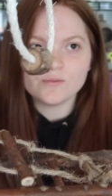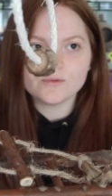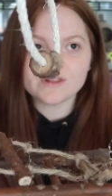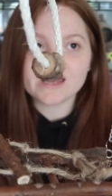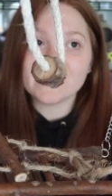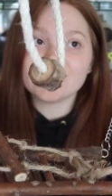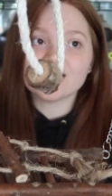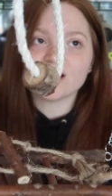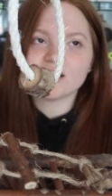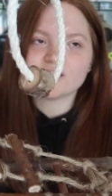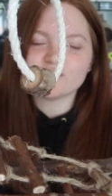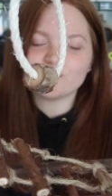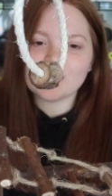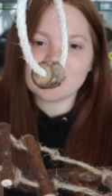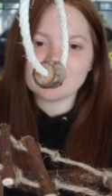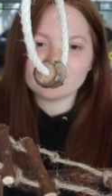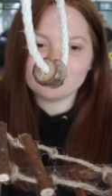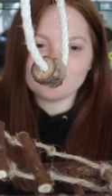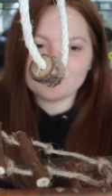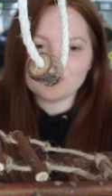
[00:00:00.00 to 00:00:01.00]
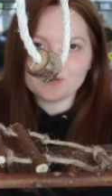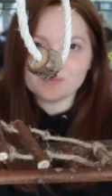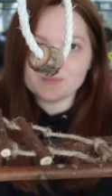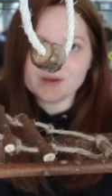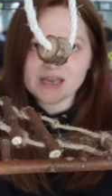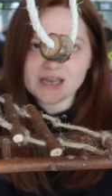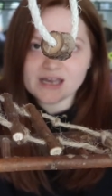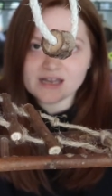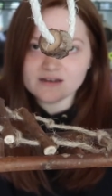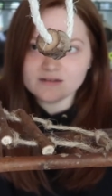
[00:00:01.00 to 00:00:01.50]
without any kind of
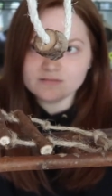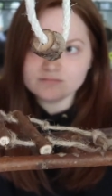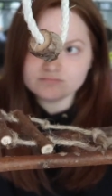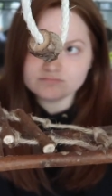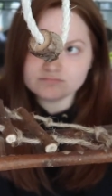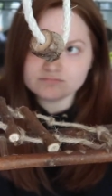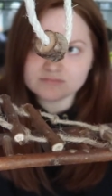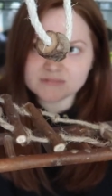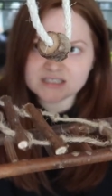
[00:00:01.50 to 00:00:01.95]
platform in